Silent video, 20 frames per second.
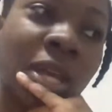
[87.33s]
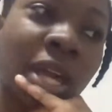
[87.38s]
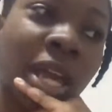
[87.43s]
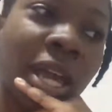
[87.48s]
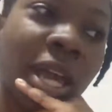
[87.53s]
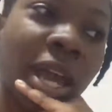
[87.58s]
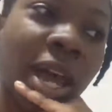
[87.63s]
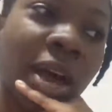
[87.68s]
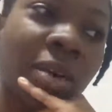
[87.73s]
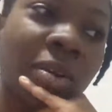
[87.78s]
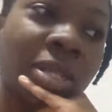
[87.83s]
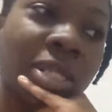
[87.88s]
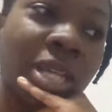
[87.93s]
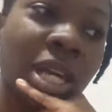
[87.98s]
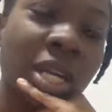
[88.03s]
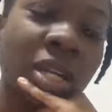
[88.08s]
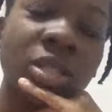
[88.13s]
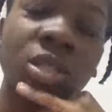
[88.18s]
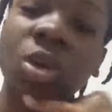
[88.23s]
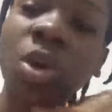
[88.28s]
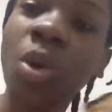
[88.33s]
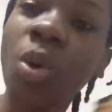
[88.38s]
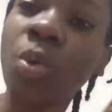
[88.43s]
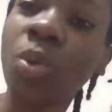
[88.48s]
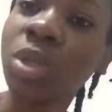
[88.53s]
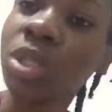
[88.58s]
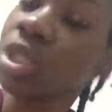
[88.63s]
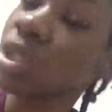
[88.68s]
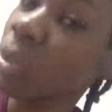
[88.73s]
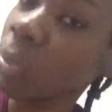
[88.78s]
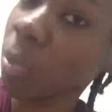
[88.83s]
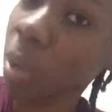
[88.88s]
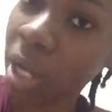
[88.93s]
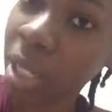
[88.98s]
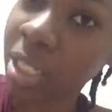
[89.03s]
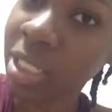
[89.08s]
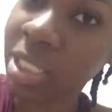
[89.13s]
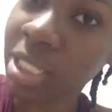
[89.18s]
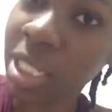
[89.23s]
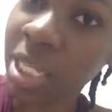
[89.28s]
like I was like, "So, what's your
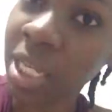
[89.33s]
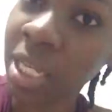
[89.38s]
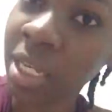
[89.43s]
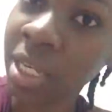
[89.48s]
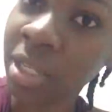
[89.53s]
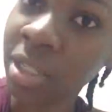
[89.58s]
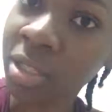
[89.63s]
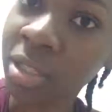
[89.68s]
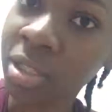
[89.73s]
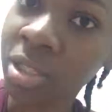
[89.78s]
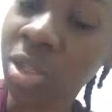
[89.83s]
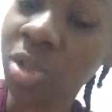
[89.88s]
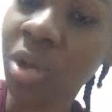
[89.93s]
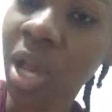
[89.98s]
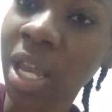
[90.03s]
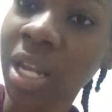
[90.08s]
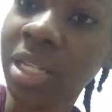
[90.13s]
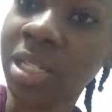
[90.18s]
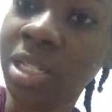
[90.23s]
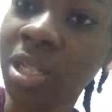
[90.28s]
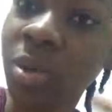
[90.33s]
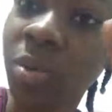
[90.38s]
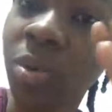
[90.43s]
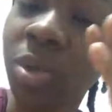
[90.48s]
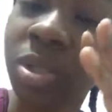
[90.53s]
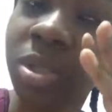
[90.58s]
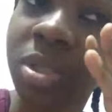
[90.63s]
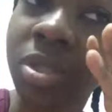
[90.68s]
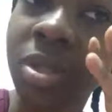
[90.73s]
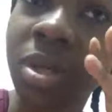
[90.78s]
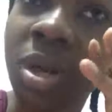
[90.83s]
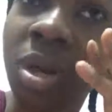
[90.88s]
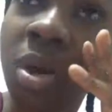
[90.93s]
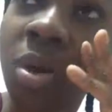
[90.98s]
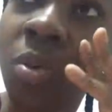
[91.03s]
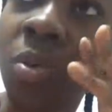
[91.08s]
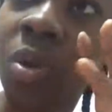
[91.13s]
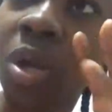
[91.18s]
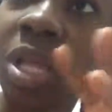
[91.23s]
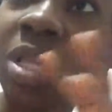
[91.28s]
marketing strategy? What
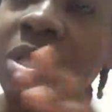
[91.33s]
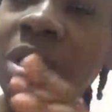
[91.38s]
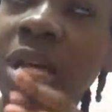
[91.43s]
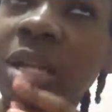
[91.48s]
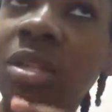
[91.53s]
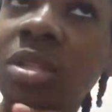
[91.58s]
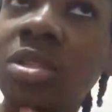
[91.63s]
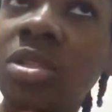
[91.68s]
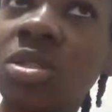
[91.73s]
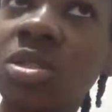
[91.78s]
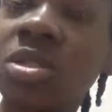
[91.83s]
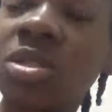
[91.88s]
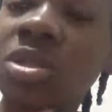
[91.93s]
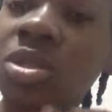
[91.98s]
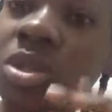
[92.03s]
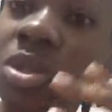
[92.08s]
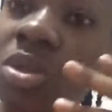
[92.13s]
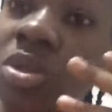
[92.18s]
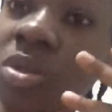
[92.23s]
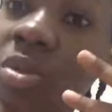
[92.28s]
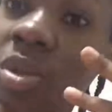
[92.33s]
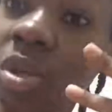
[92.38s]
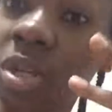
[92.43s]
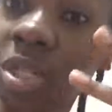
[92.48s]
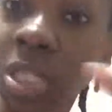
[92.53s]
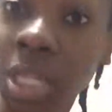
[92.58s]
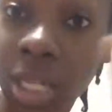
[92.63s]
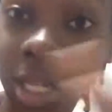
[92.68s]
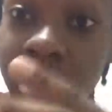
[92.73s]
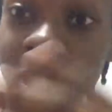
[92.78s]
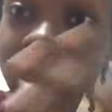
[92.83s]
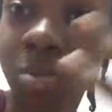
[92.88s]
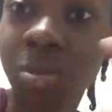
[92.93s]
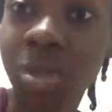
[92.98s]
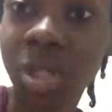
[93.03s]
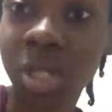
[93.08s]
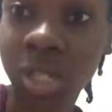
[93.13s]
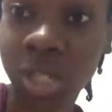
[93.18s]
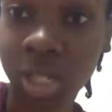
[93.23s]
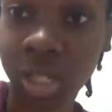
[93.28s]
exactly do you do?" Because like he's a
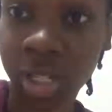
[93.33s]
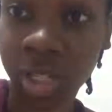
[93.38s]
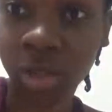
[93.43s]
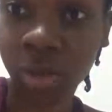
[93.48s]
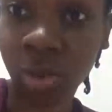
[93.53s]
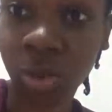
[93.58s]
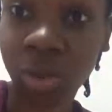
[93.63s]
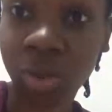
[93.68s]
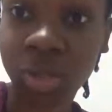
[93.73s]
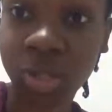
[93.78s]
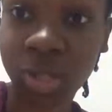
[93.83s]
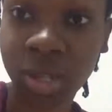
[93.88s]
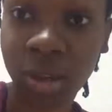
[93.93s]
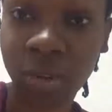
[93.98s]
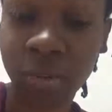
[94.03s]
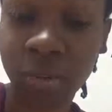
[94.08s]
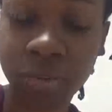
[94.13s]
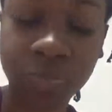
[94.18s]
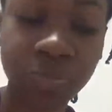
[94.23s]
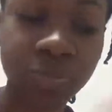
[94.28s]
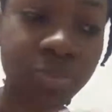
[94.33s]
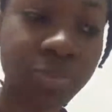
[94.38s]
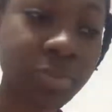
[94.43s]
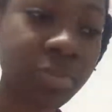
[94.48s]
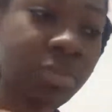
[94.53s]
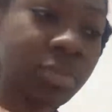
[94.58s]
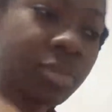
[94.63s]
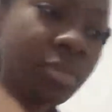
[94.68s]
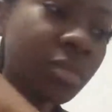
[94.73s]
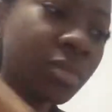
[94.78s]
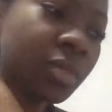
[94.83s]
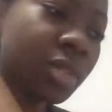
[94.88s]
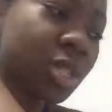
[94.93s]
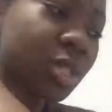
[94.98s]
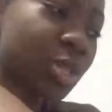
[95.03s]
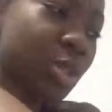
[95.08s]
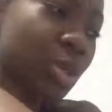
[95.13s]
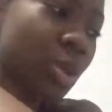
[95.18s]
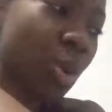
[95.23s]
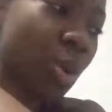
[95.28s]
musician and all that stuff.
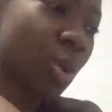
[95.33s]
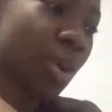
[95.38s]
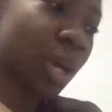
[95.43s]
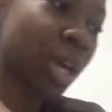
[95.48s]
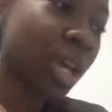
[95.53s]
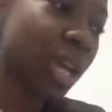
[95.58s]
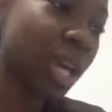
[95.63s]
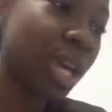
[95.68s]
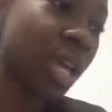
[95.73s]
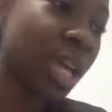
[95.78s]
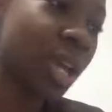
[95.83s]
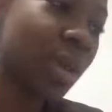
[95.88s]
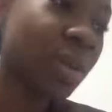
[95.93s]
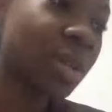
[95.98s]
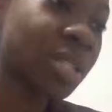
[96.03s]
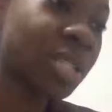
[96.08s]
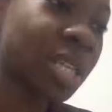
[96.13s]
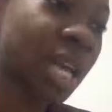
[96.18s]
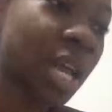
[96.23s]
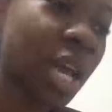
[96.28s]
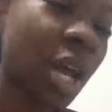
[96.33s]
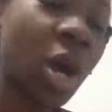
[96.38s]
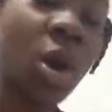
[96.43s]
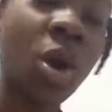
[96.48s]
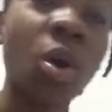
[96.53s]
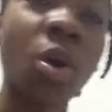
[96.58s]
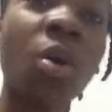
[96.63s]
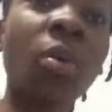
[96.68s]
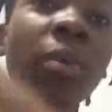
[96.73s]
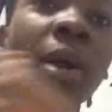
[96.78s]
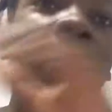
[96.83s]
So it was like, "Oh,